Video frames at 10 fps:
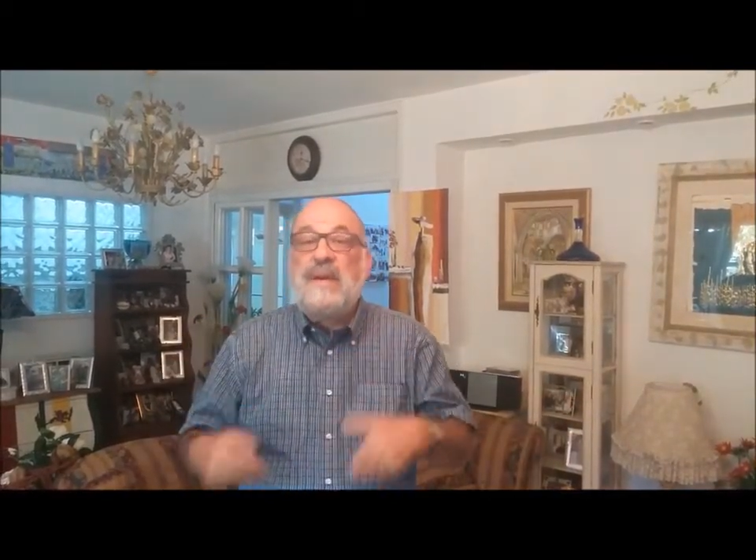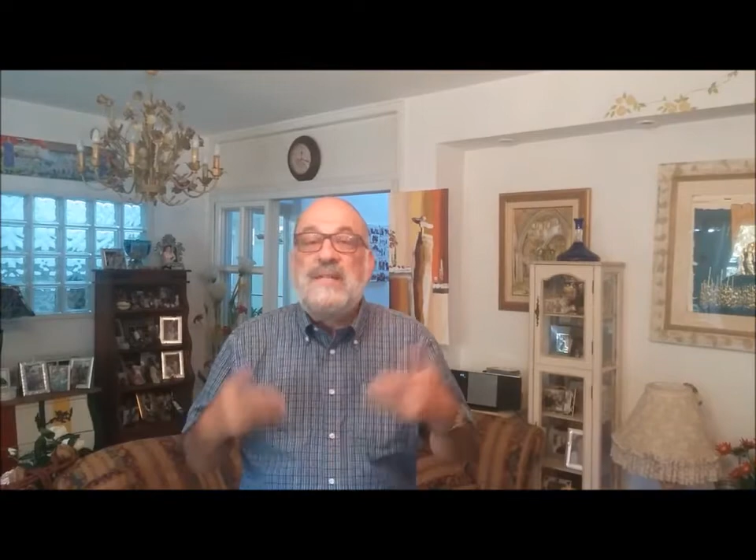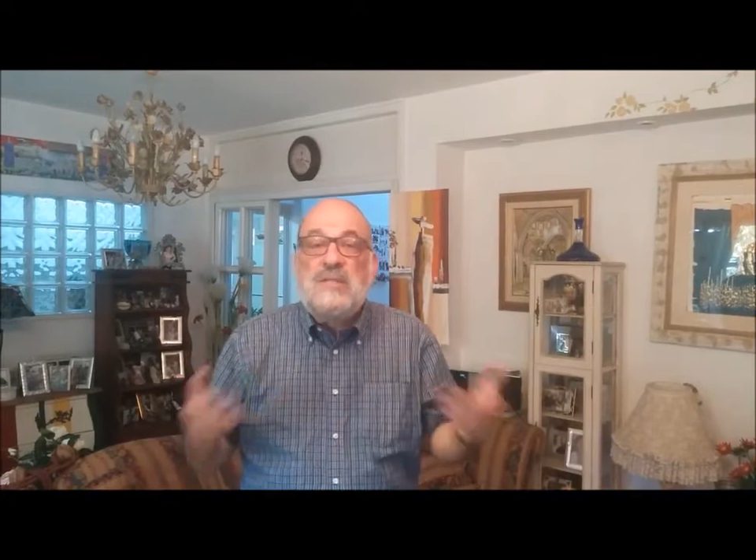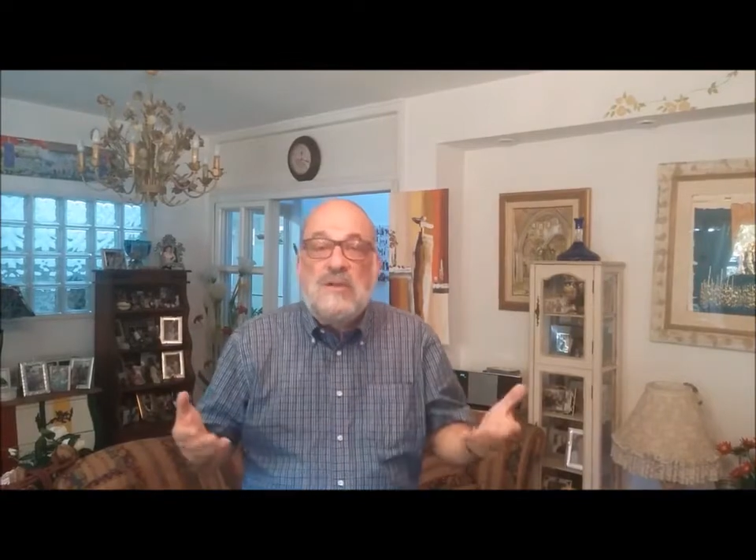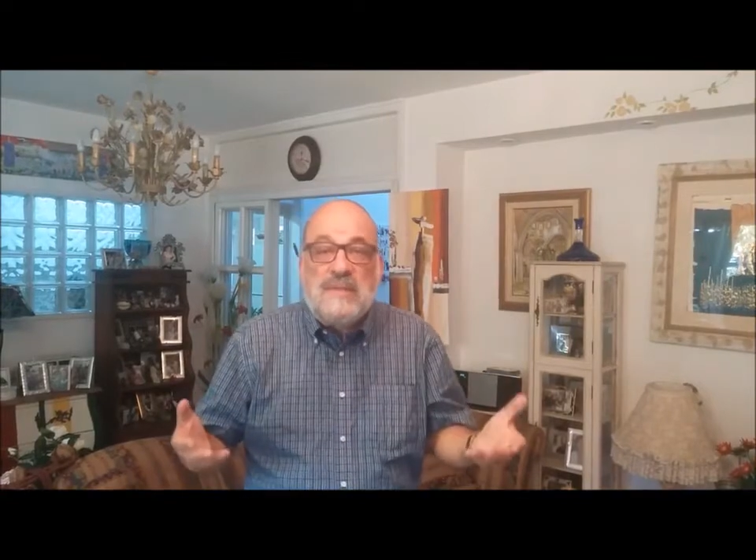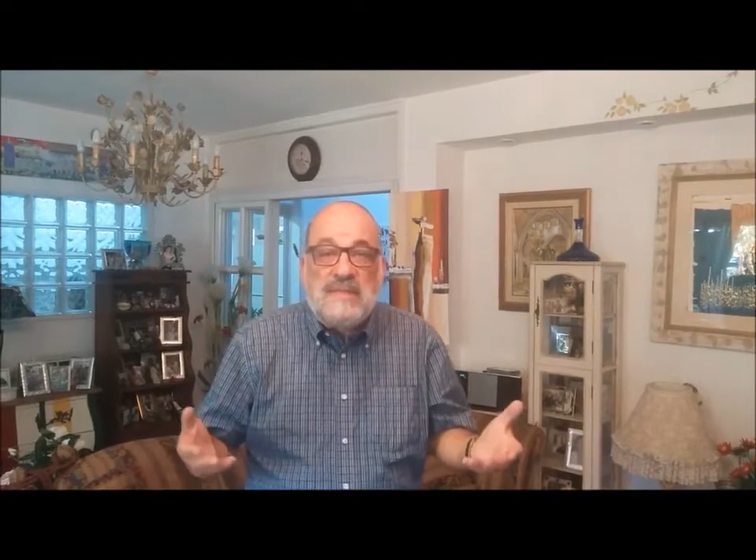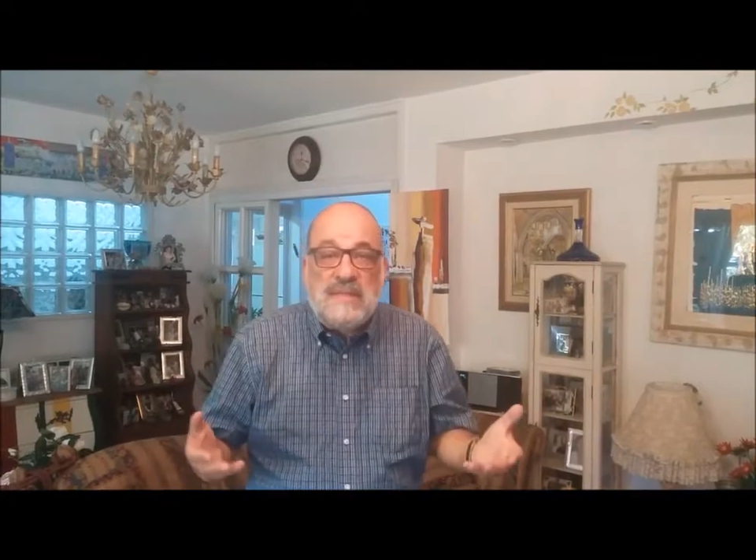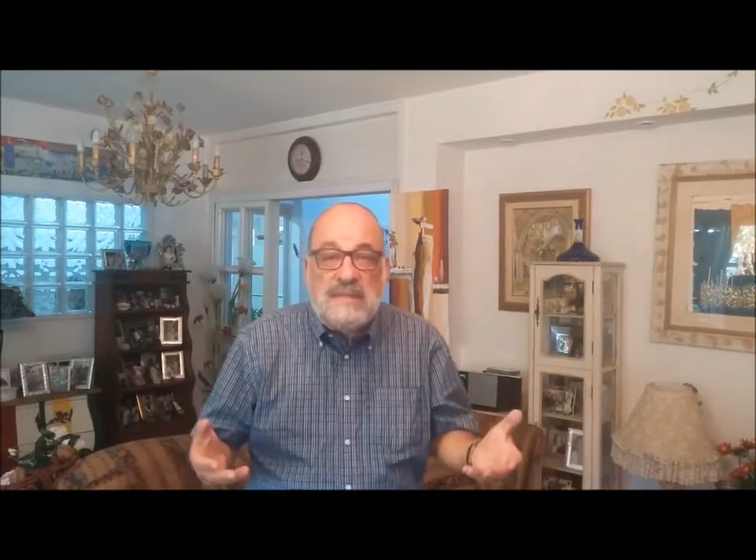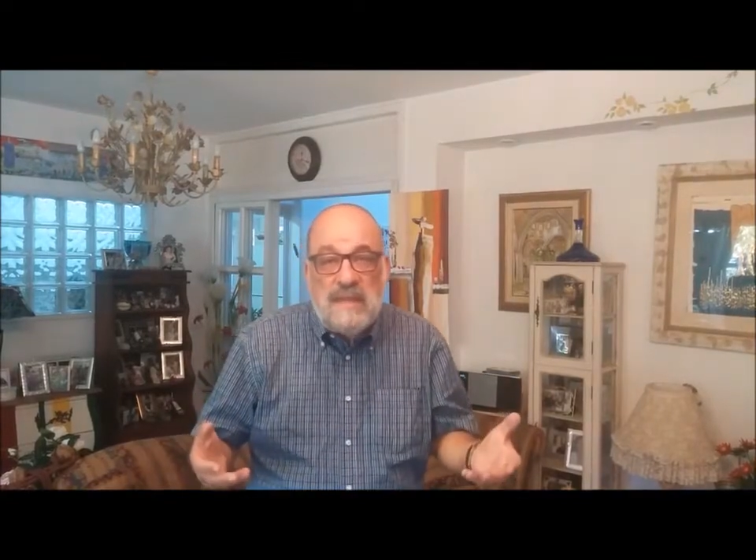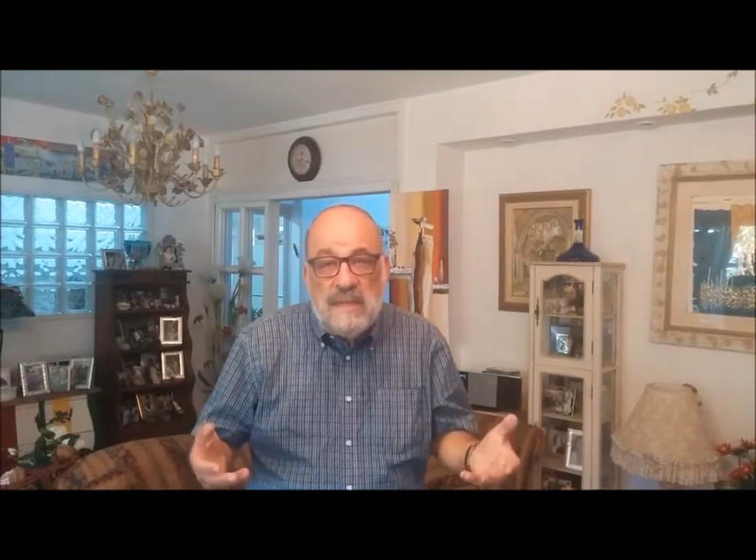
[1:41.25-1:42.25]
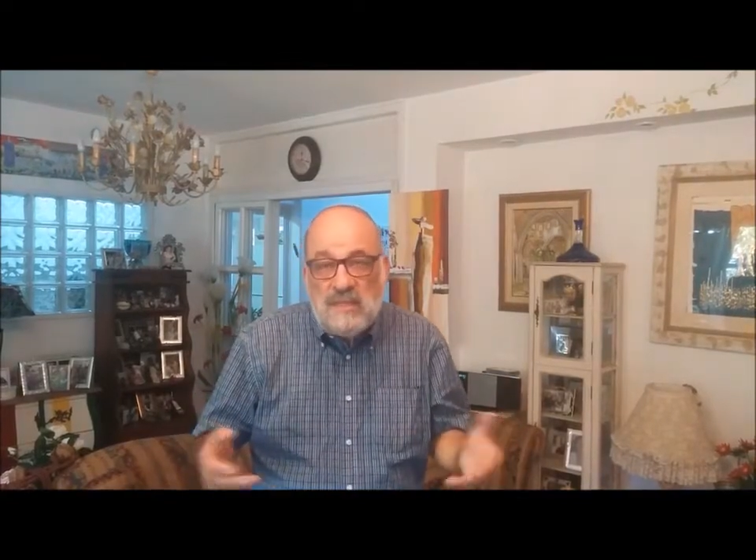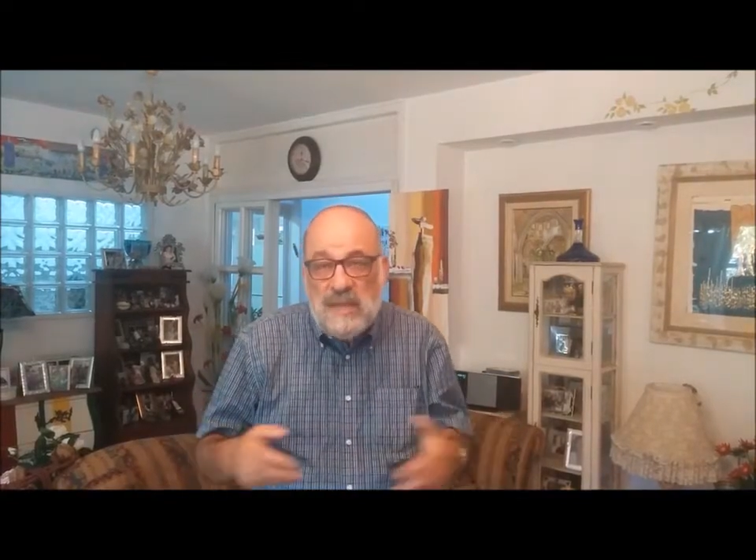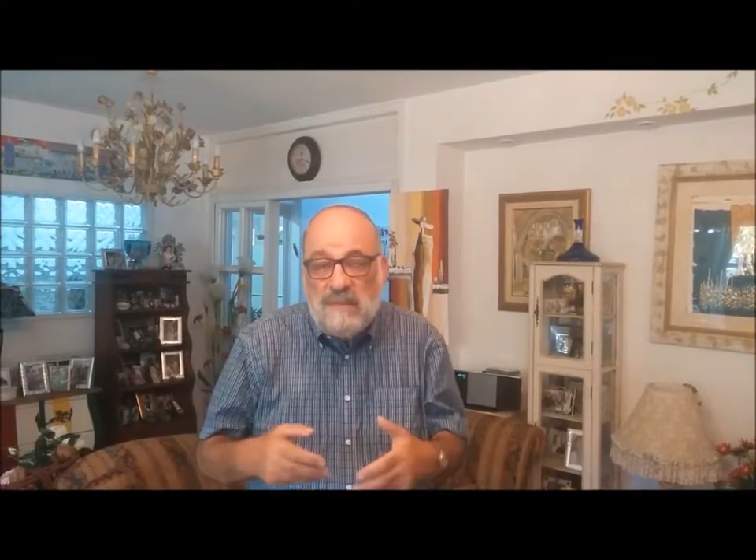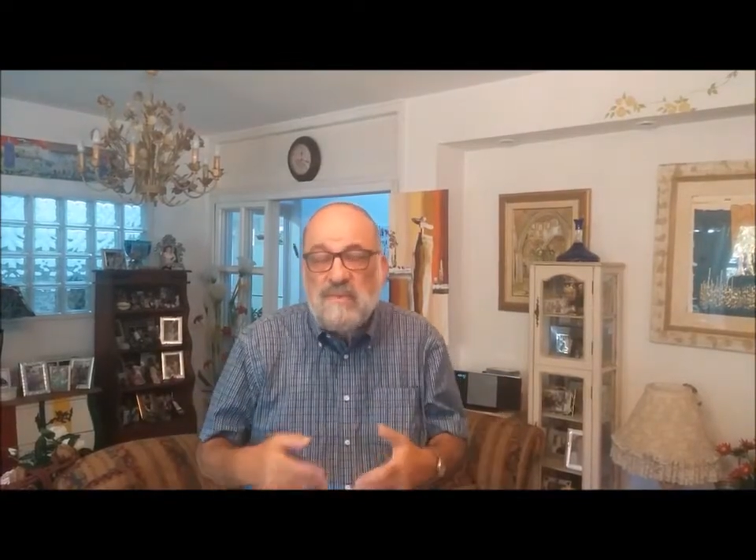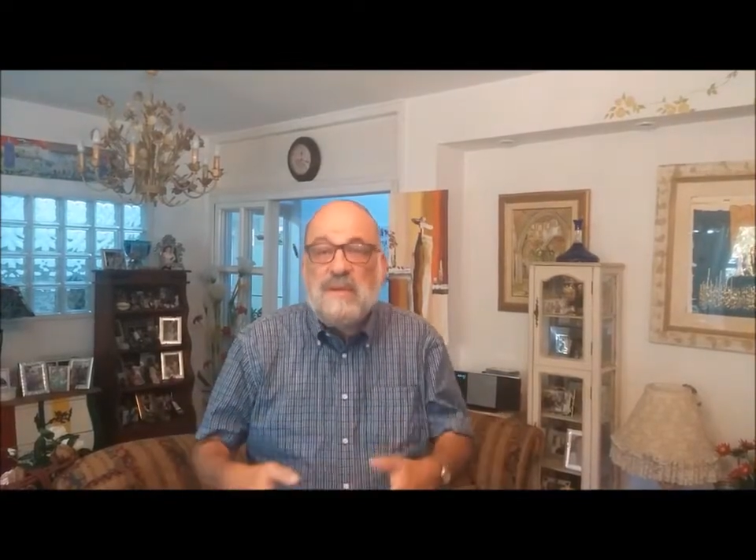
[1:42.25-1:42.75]
Insurances in
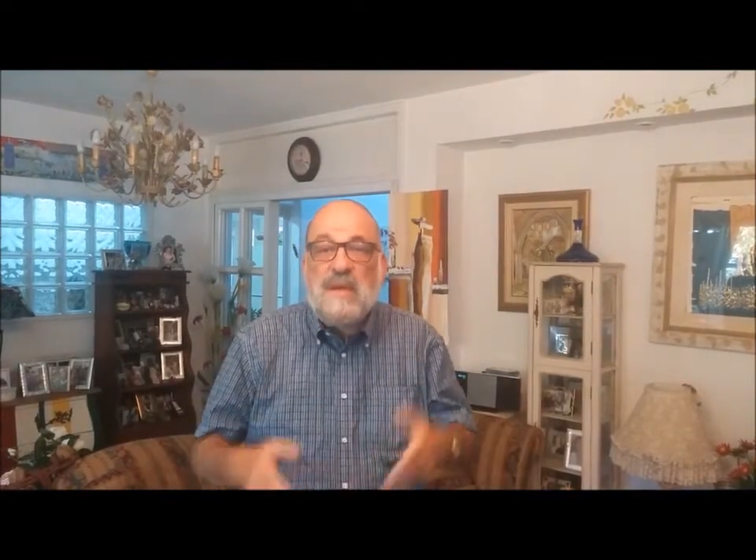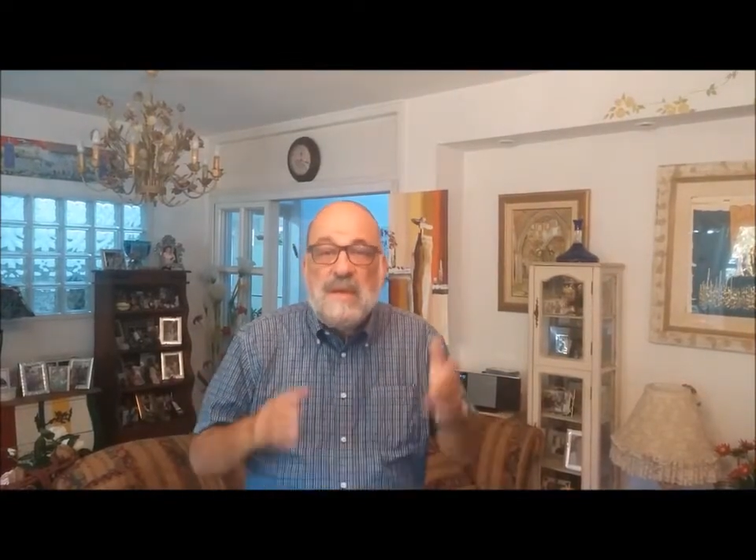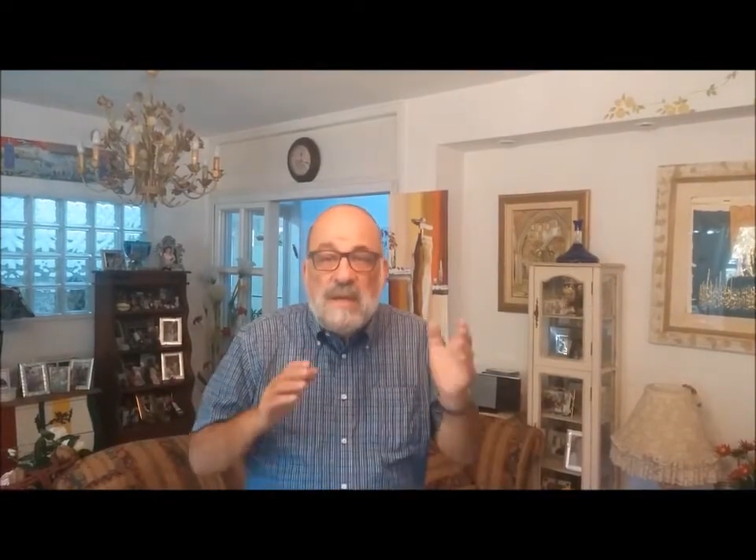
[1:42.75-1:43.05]
general,